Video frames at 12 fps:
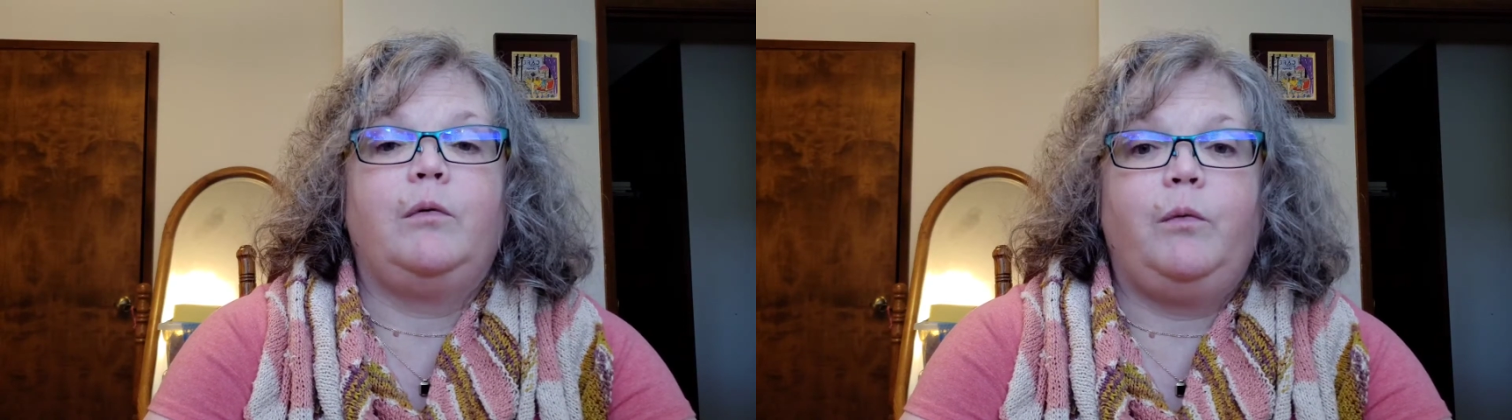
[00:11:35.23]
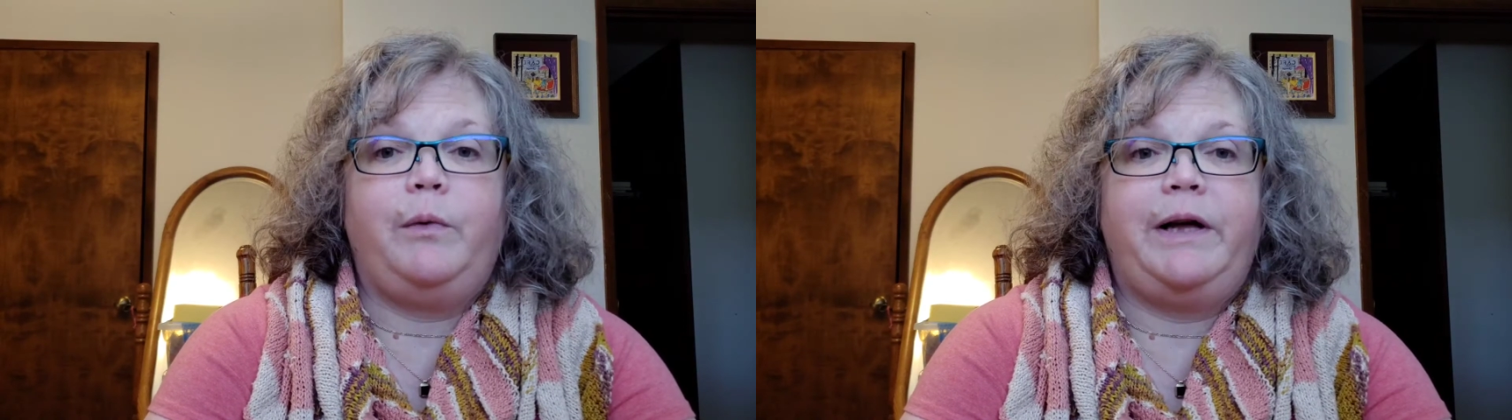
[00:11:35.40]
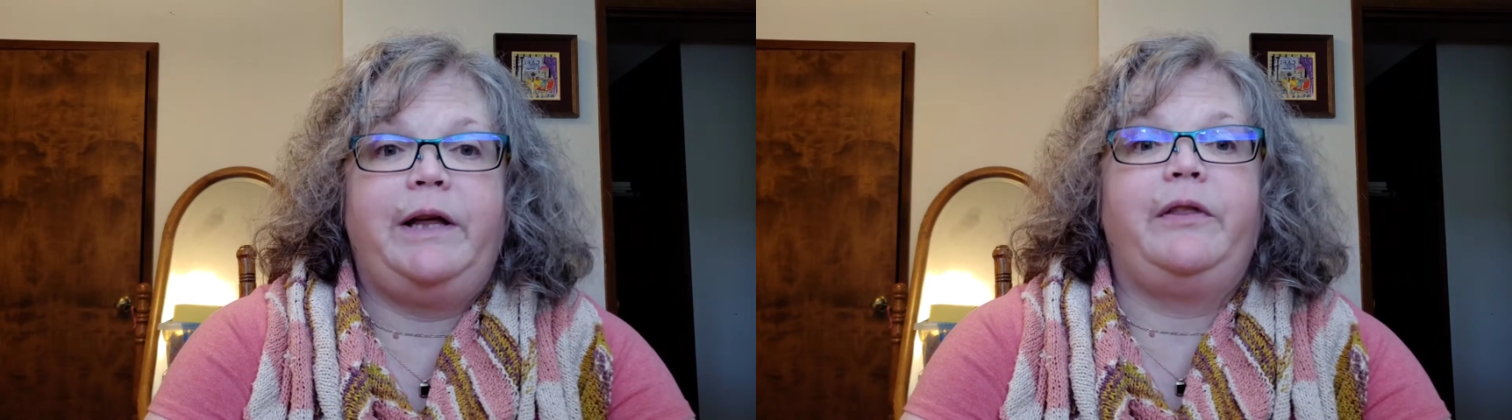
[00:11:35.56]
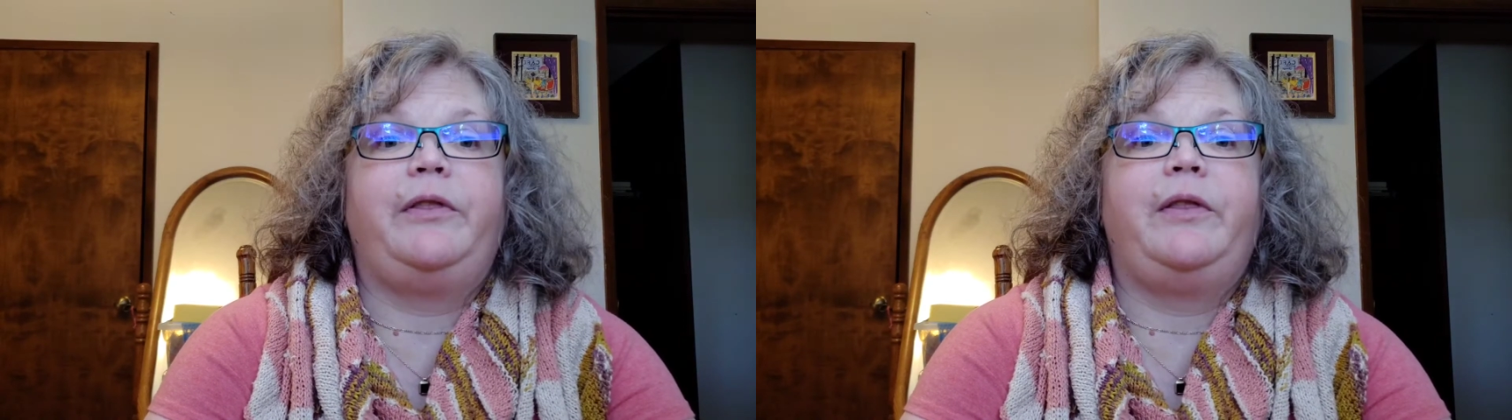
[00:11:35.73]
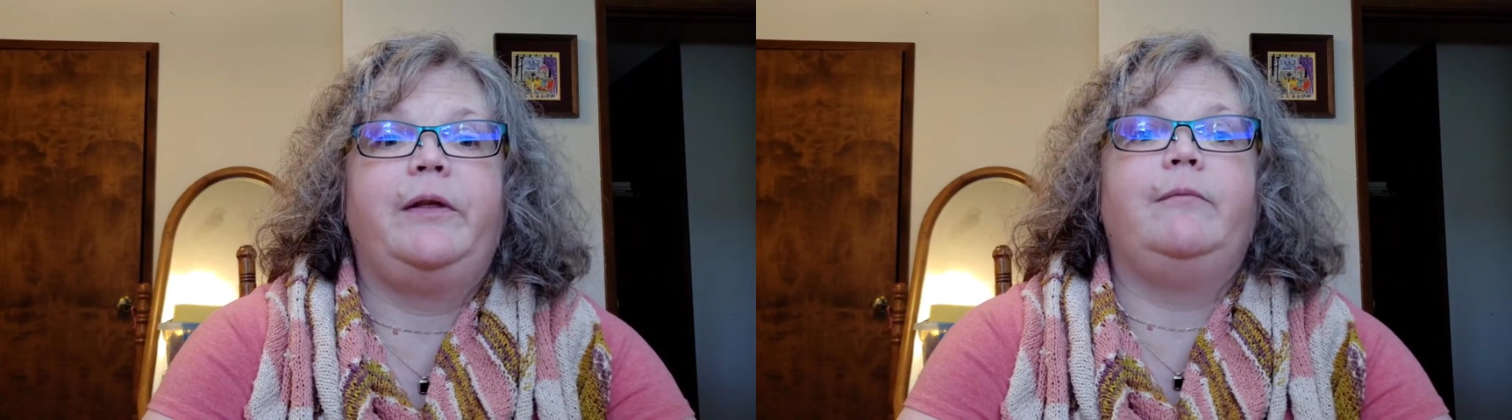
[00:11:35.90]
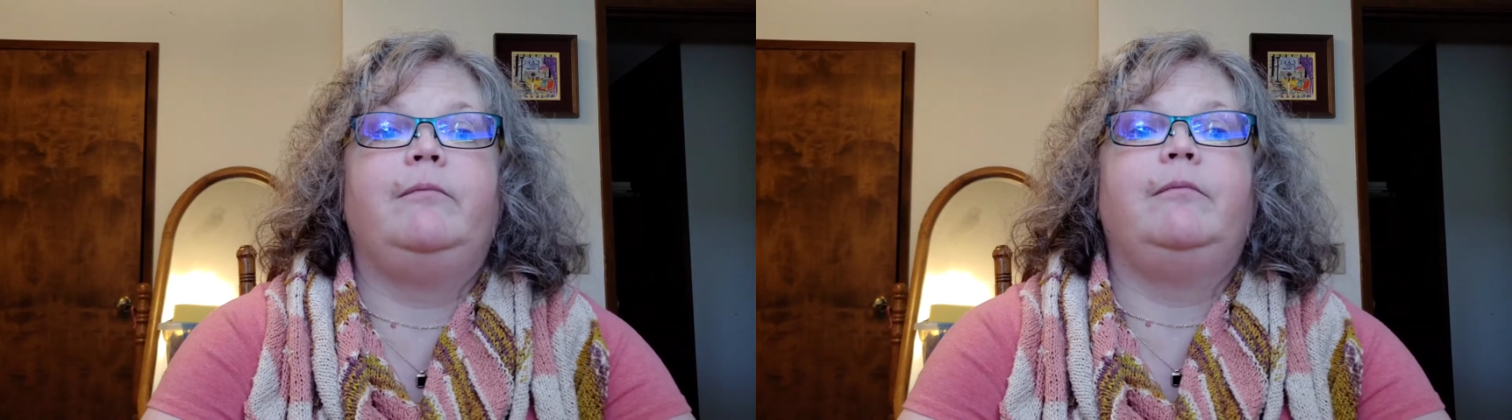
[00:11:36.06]
with
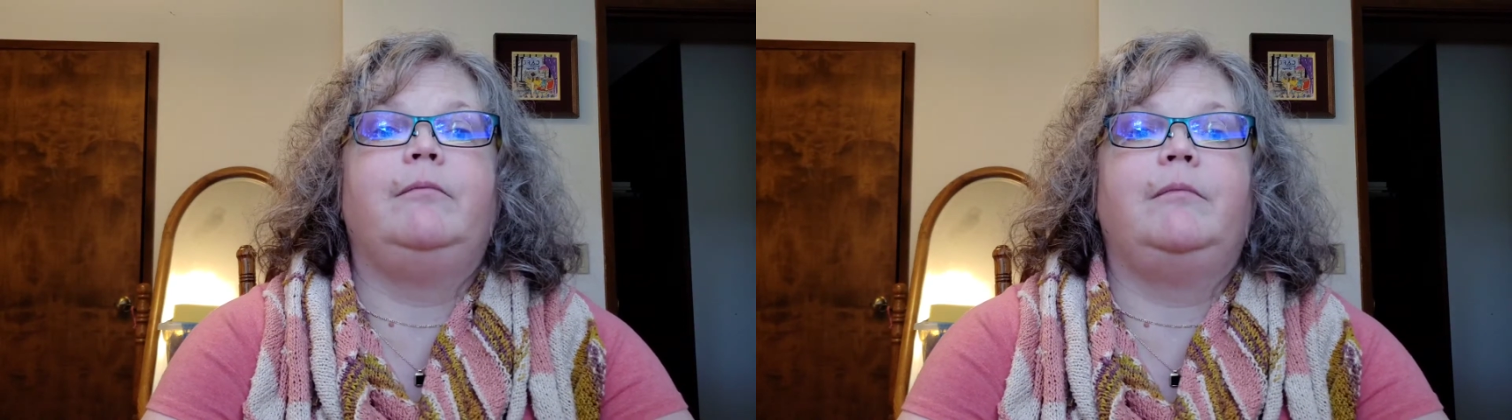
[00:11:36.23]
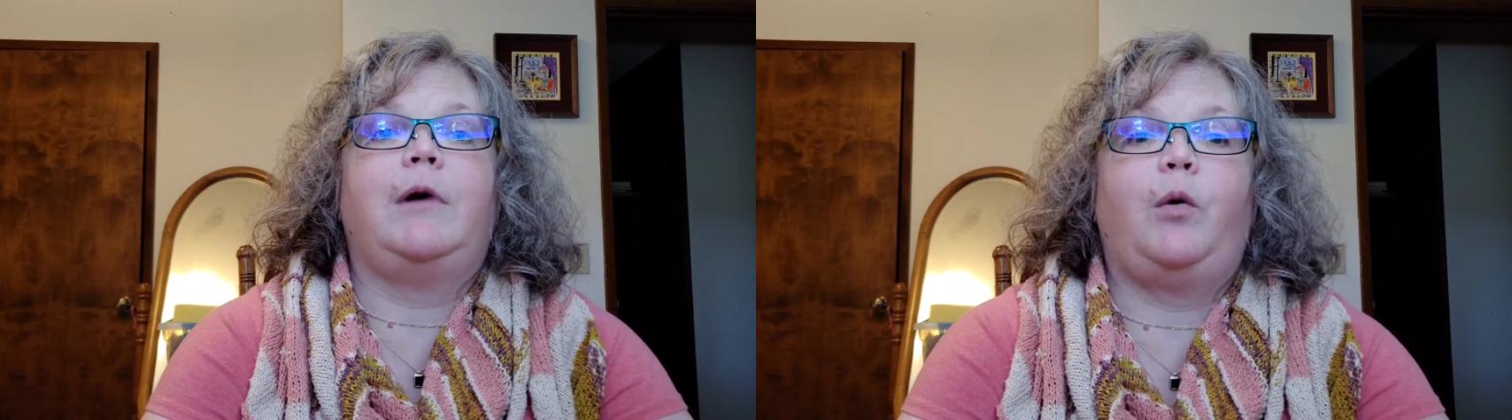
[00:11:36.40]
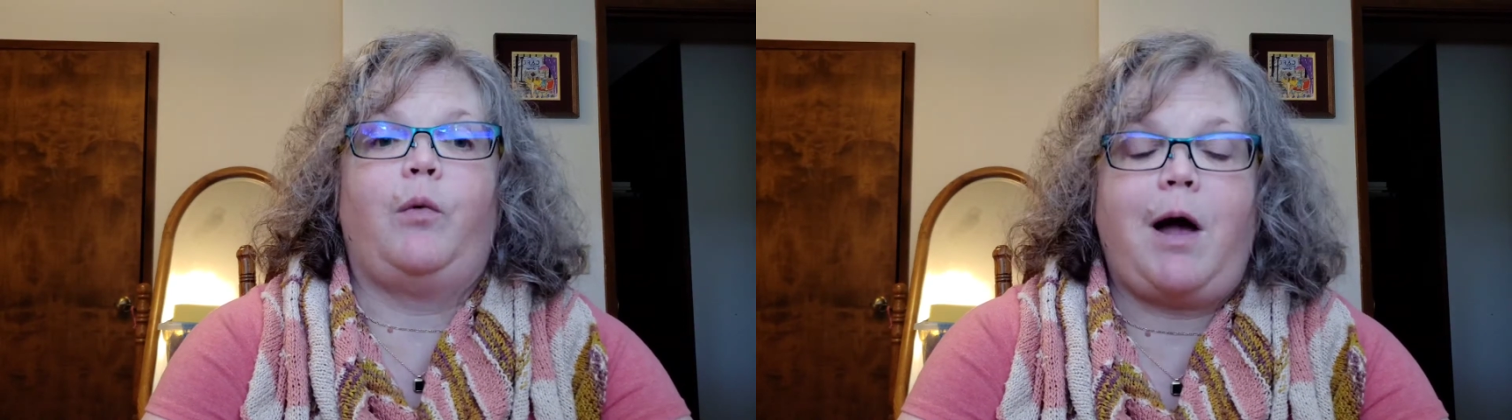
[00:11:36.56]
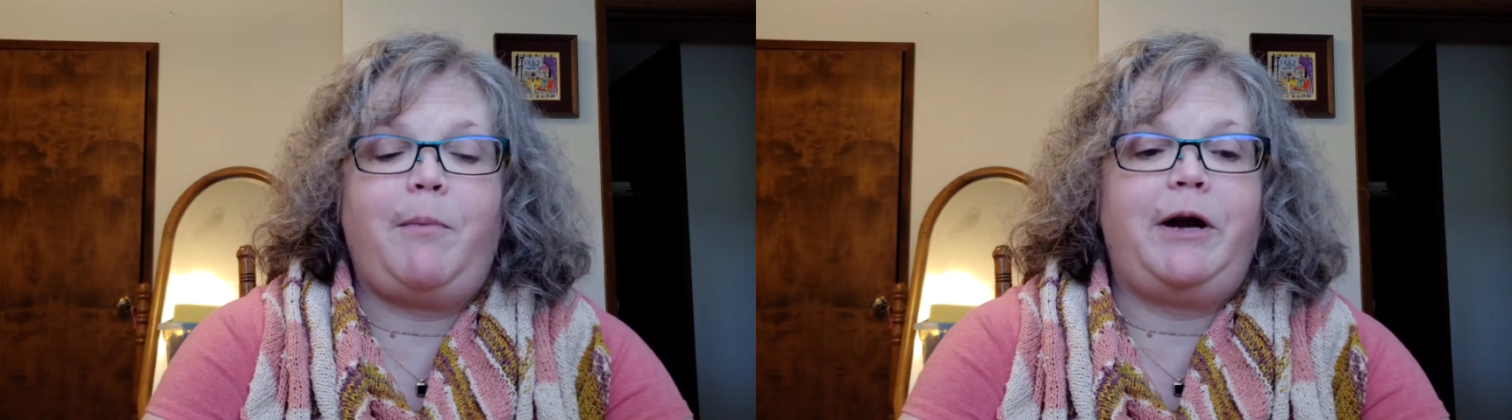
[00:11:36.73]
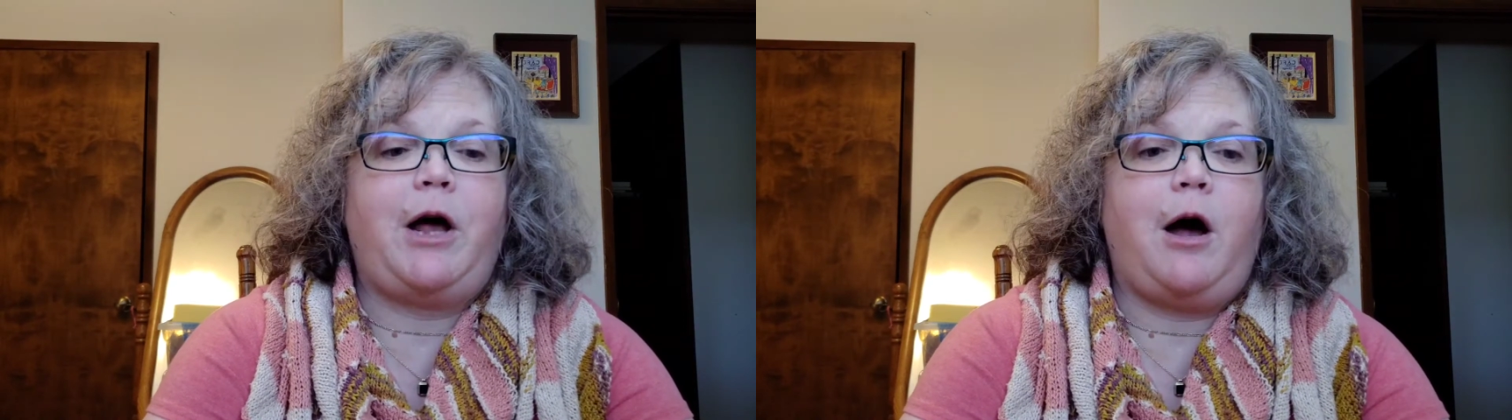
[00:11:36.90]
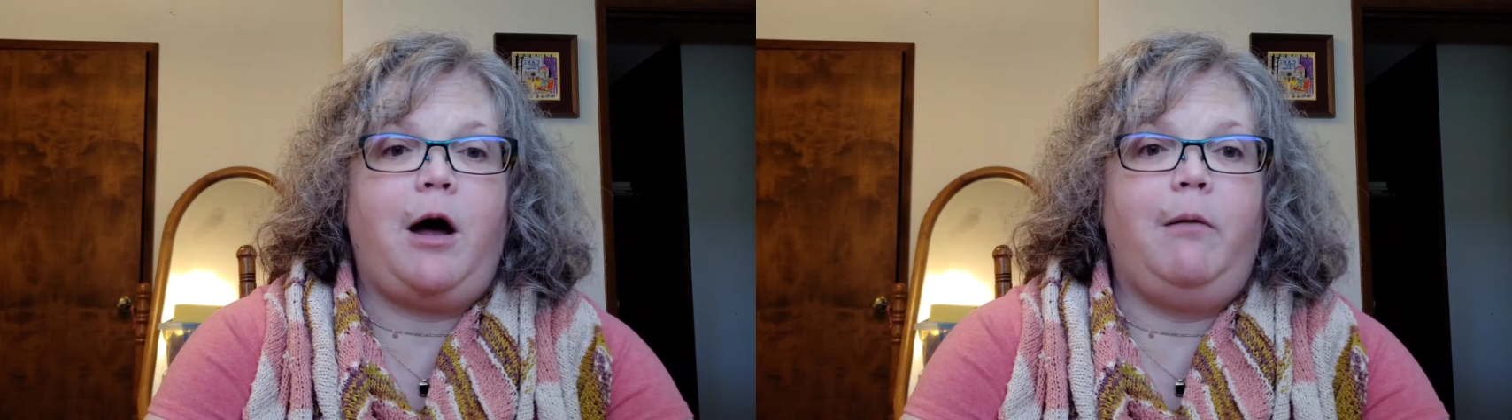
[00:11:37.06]

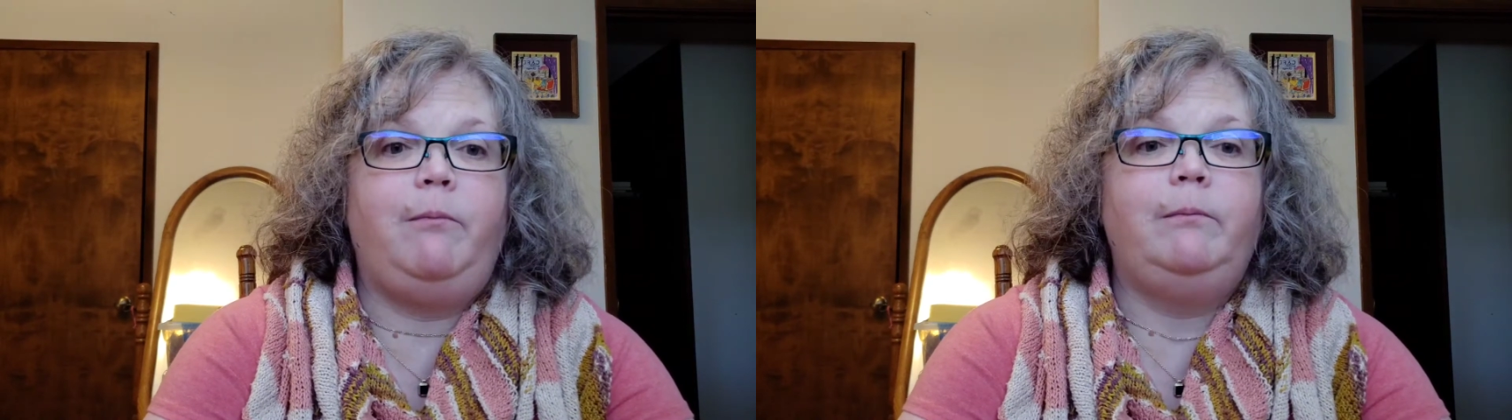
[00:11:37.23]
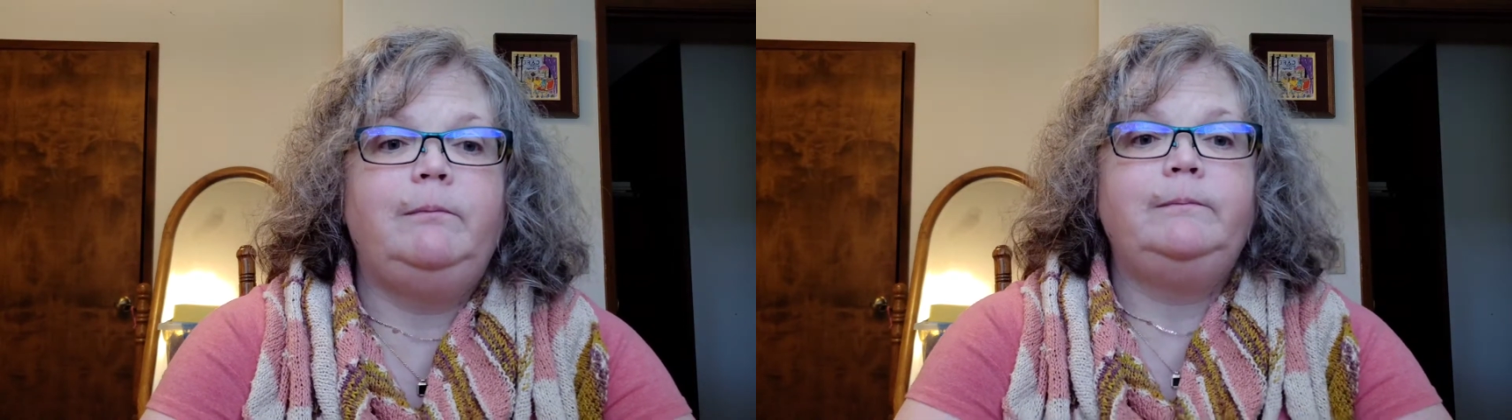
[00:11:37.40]
Robin Hobb.